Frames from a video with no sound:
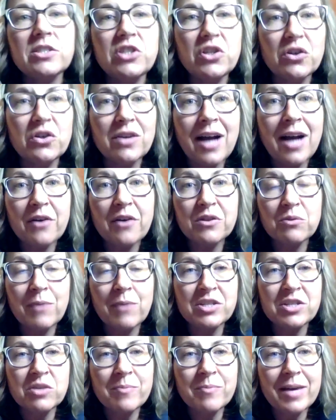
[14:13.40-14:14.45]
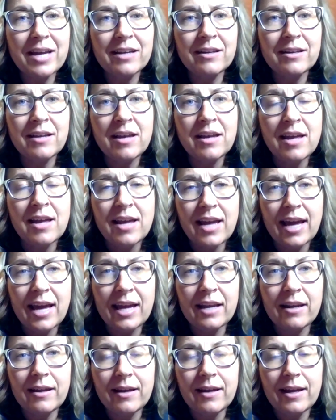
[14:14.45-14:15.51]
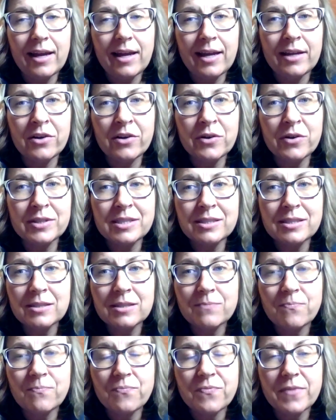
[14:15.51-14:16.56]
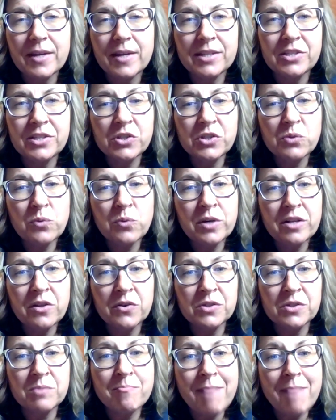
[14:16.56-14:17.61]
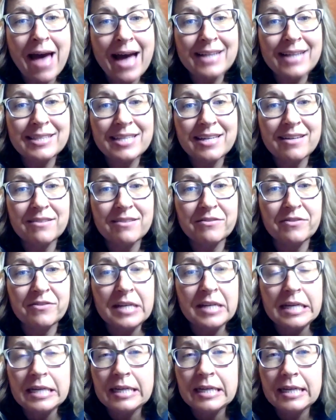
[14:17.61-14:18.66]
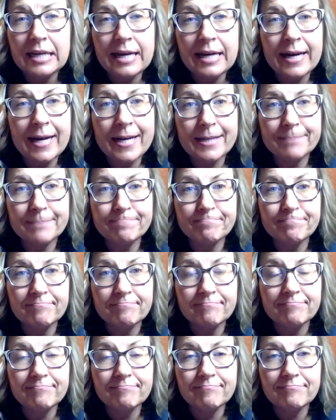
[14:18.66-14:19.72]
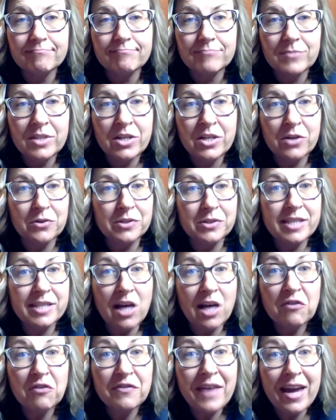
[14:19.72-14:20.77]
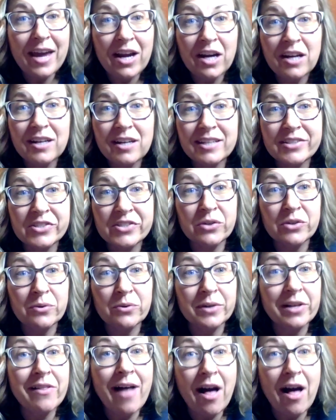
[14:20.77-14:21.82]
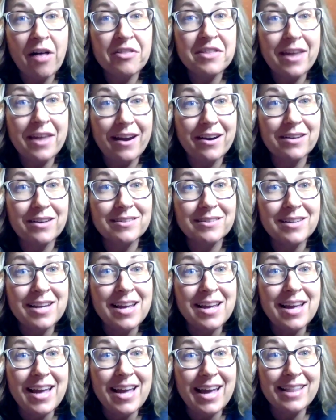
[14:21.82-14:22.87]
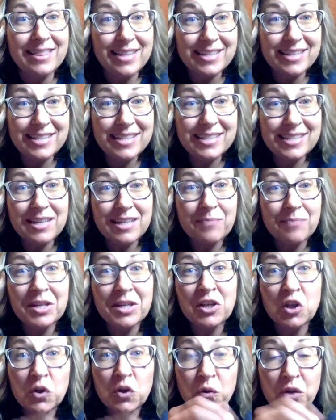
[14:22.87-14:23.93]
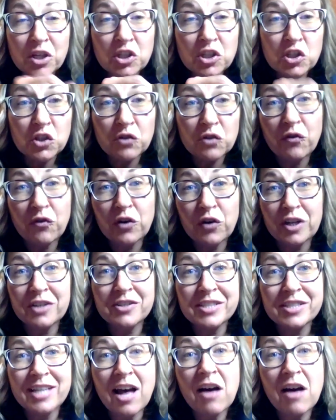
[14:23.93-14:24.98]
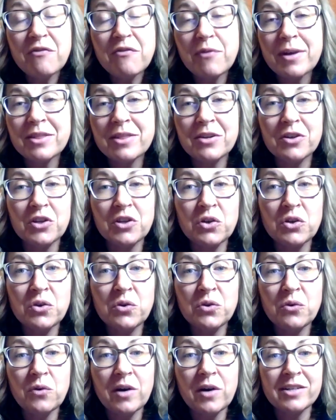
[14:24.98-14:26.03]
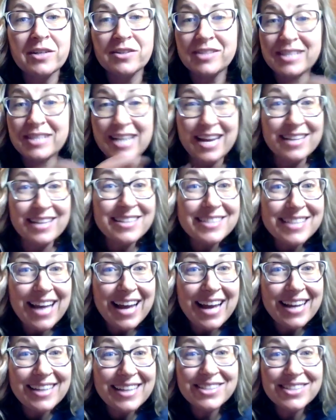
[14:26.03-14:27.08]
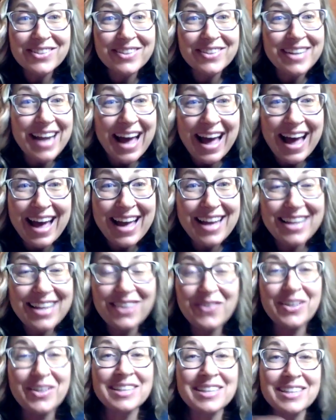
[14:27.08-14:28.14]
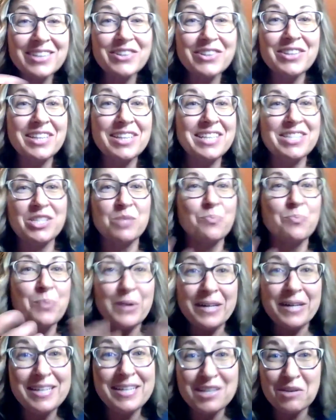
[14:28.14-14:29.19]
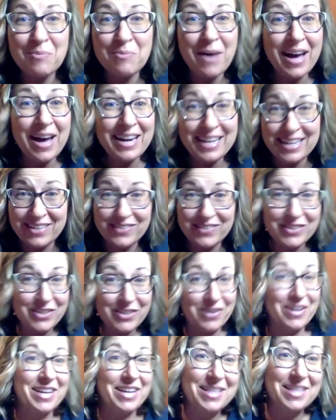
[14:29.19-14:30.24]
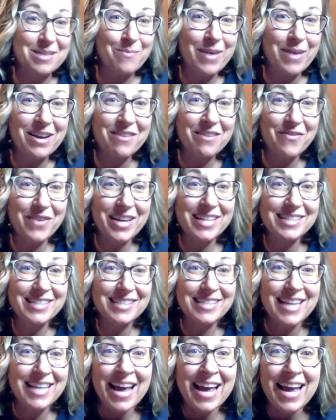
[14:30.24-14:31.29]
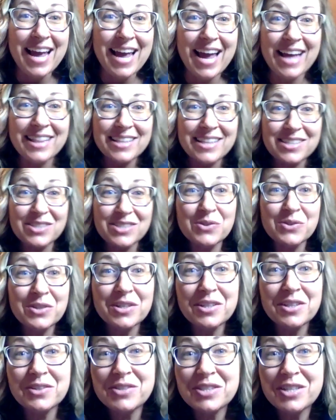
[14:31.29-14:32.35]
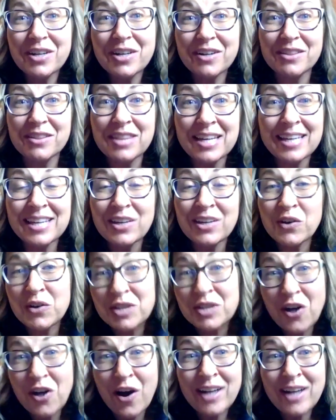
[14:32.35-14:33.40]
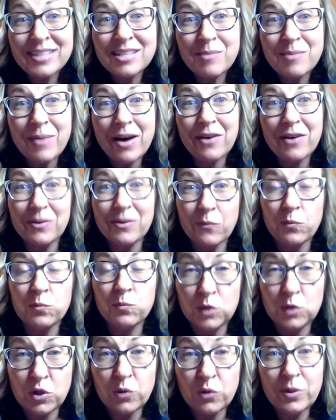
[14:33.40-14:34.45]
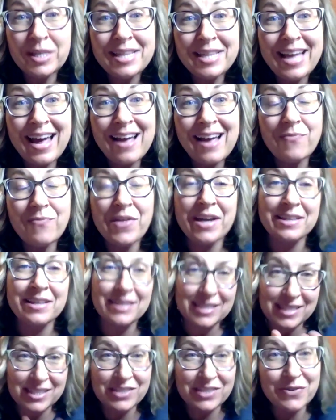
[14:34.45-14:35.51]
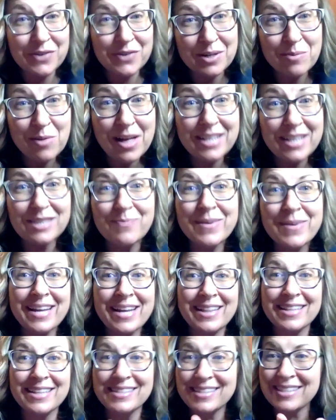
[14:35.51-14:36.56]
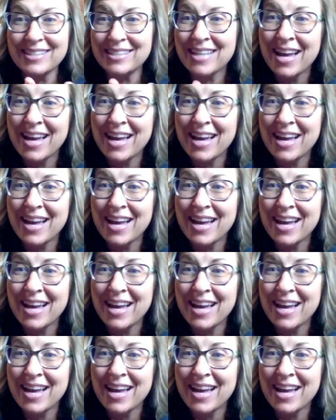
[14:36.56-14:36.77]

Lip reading: health regimen. And it's just one of those massive self-care is the real health care. And this is something you can do for yourself, whether you understand the science or not. You can literally just put it in your body and you start getting the benefits. And the sooner you start thinking good thoughts about doing that, like, this is going to bless me, and this is